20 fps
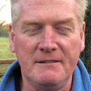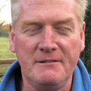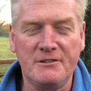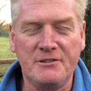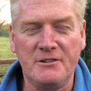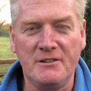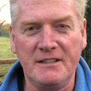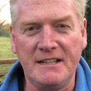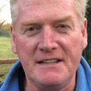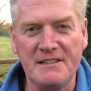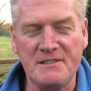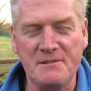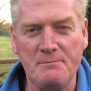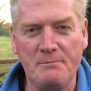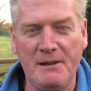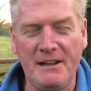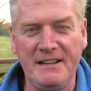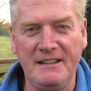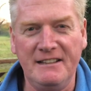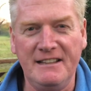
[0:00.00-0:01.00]
Try and get some
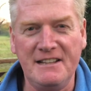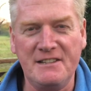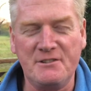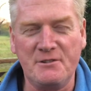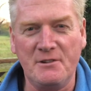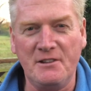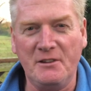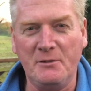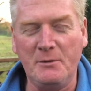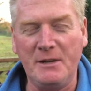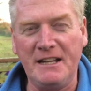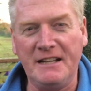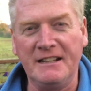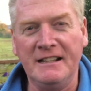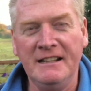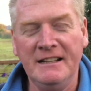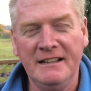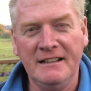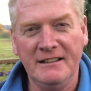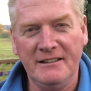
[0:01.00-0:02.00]
paint later on in the week.
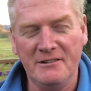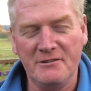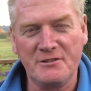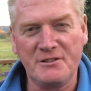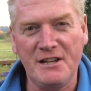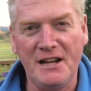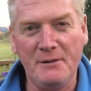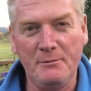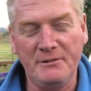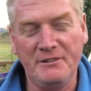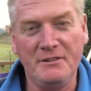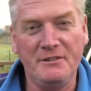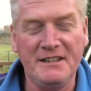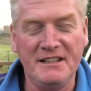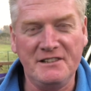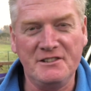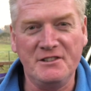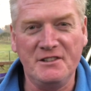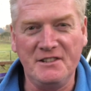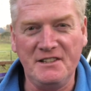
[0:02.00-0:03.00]
I'll share with you
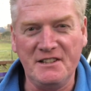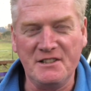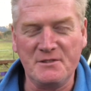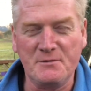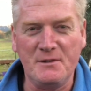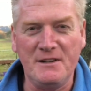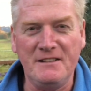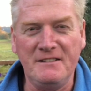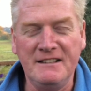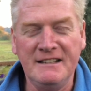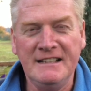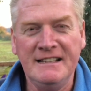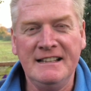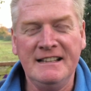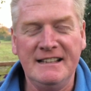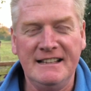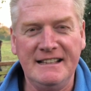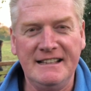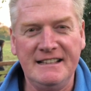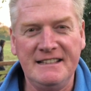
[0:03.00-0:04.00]
that journey as well.
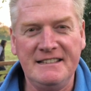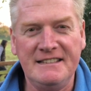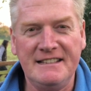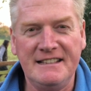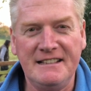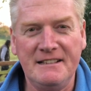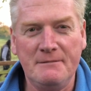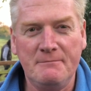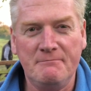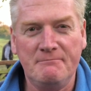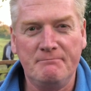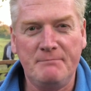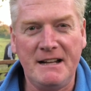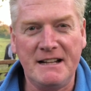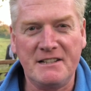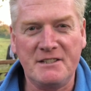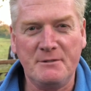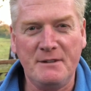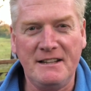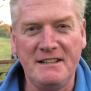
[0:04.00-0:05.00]
And
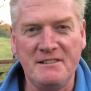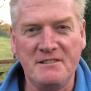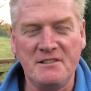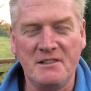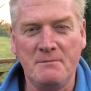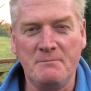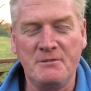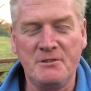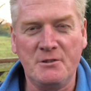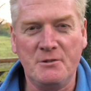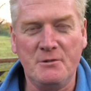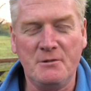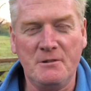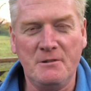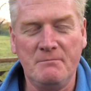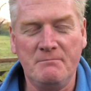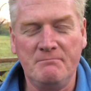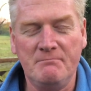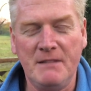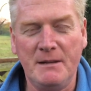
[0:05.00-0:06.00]
back to Alan's, I'm
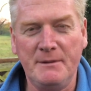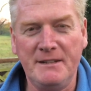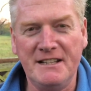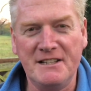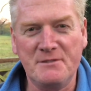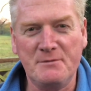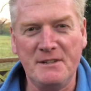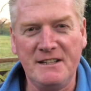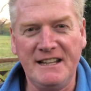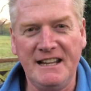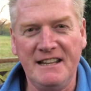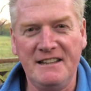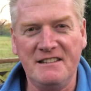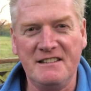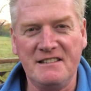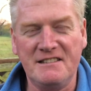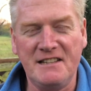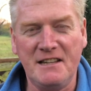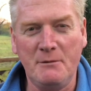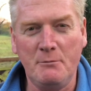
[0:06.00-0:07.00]
sure, maybe next weekend
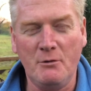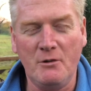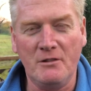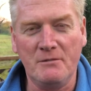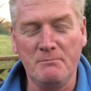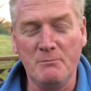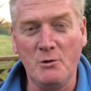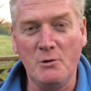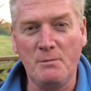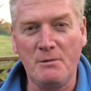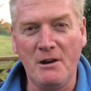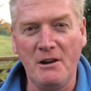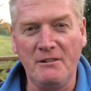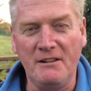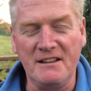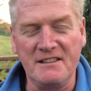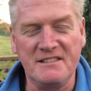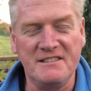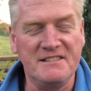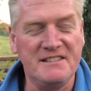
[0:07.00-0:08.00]
to see what more
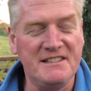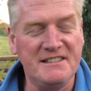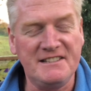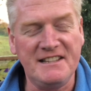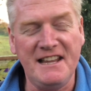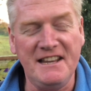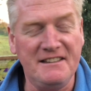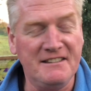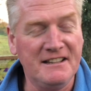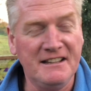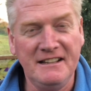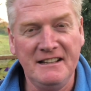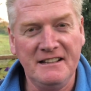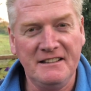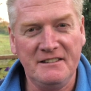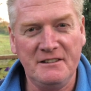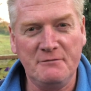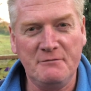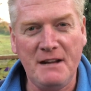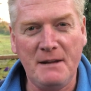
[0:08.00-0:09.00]
progress. As he said,
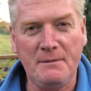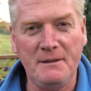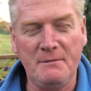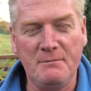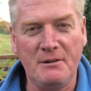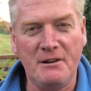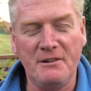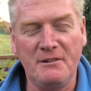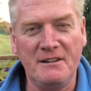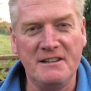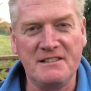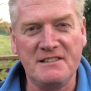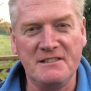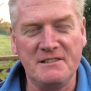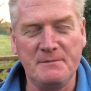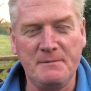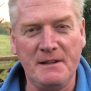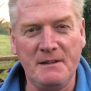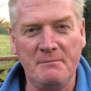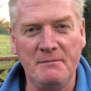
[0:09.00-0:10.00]
the rapid progress
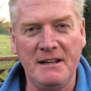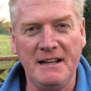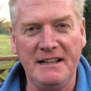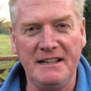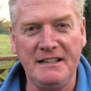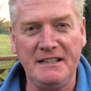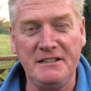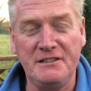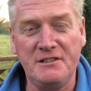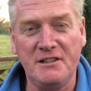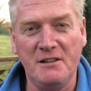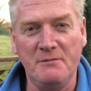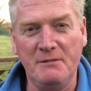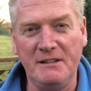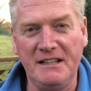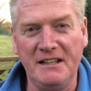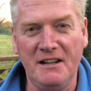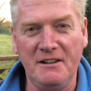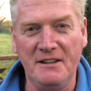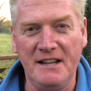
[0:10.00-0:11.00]
that's being made each time we
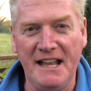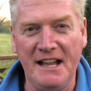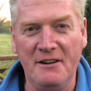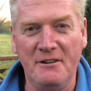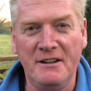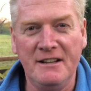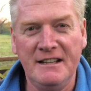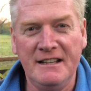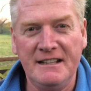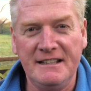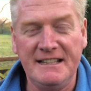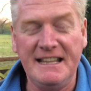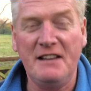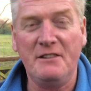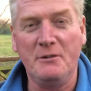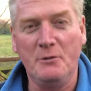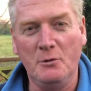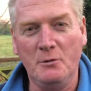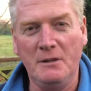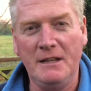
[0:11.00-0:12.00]
go now
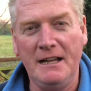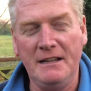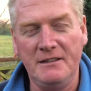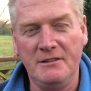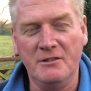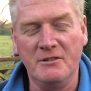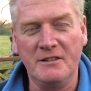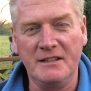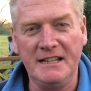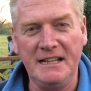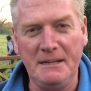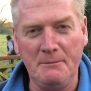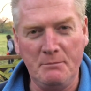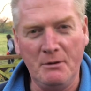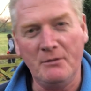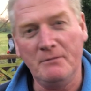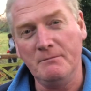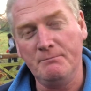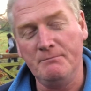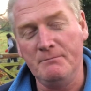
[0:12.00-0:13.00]
that all that donkey
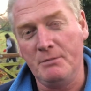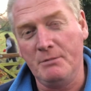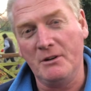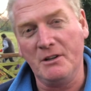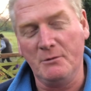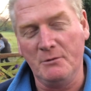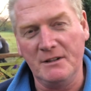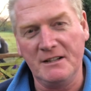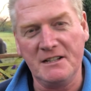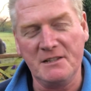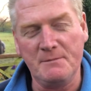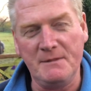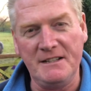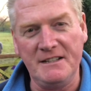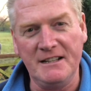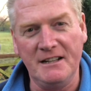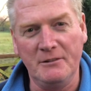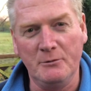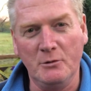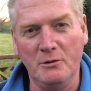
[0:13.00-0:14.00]
bodywork has been
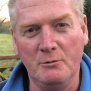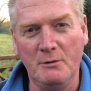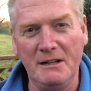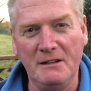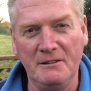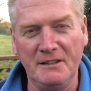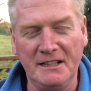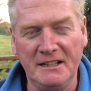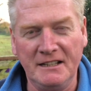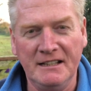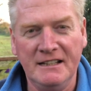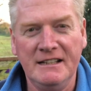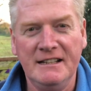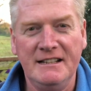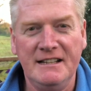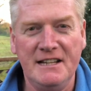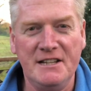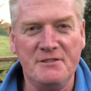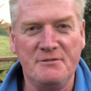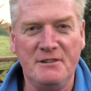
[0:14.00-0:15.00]
done, all the welding
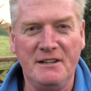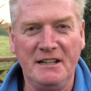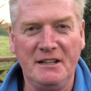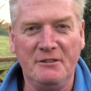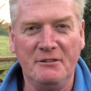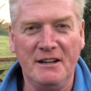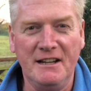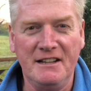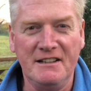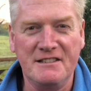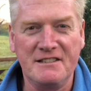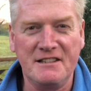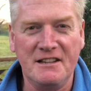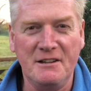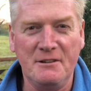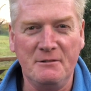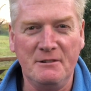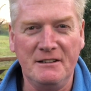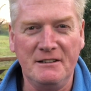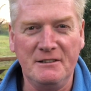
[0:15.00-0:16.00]
is really great.
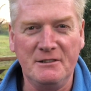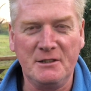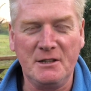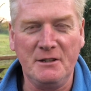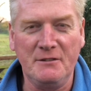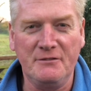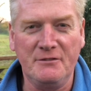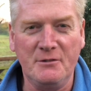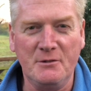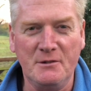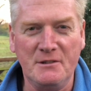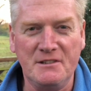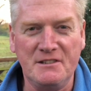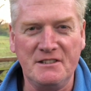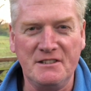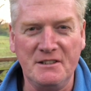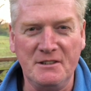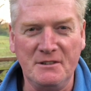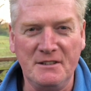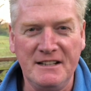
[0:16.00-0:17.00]
So looking forward
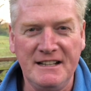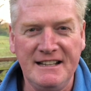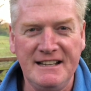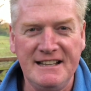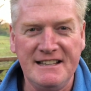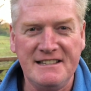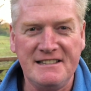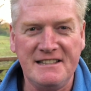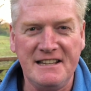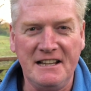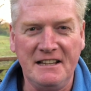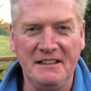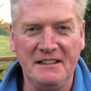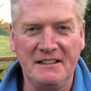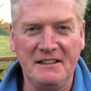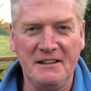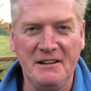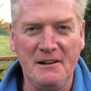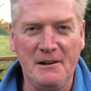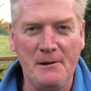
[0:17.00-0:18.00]
to seeing the
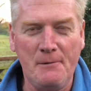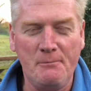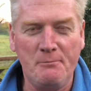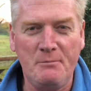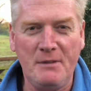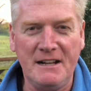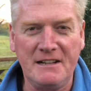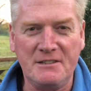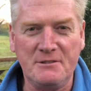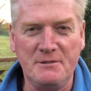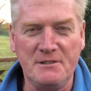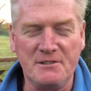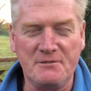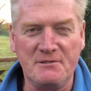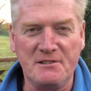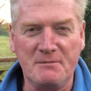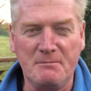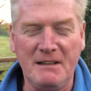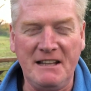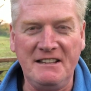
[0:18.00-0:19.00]
car back to its
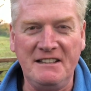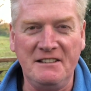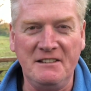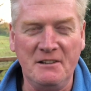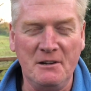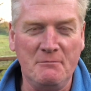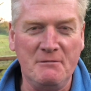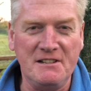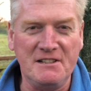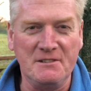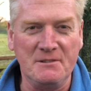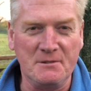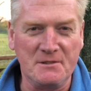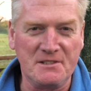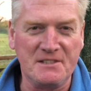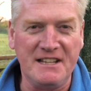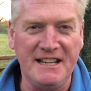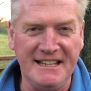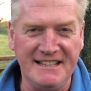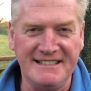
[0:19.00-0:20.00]
resplendent original
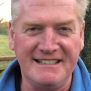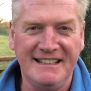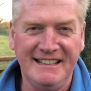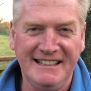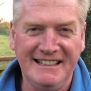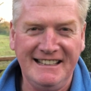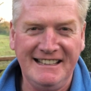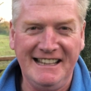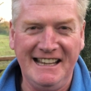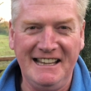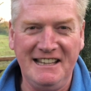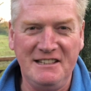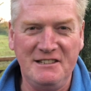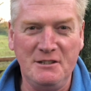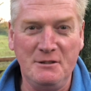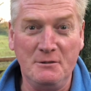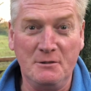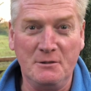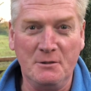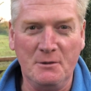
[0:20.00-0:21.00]
state in
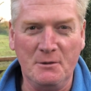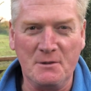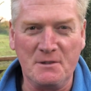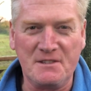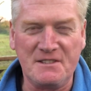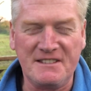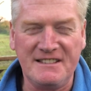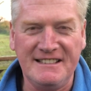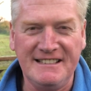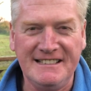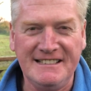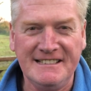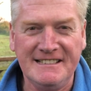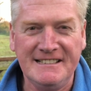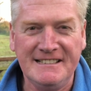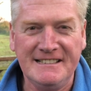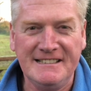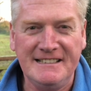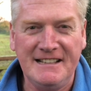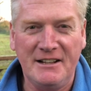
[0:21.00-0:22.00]
due course.
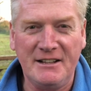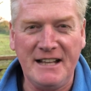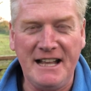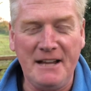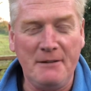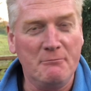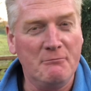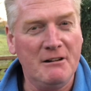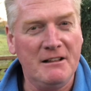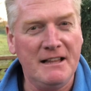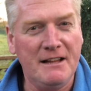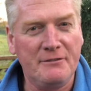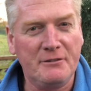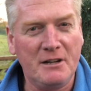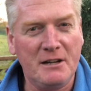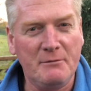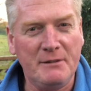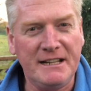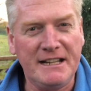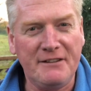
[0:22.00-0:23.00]
Okay, well, have a
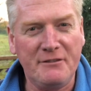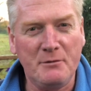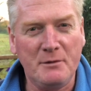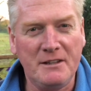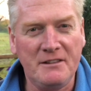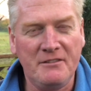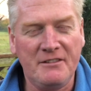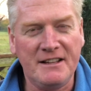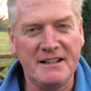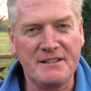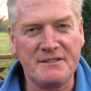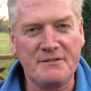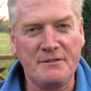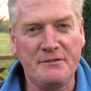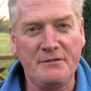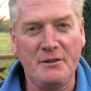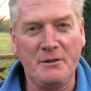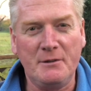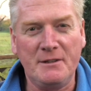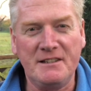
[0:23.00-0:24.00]
great week, everyone. Thanks for
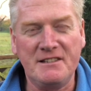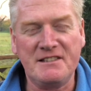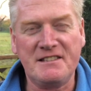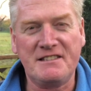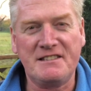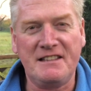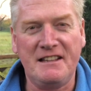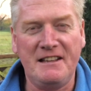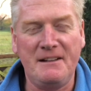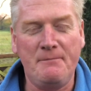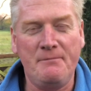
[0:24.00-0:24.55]
following us.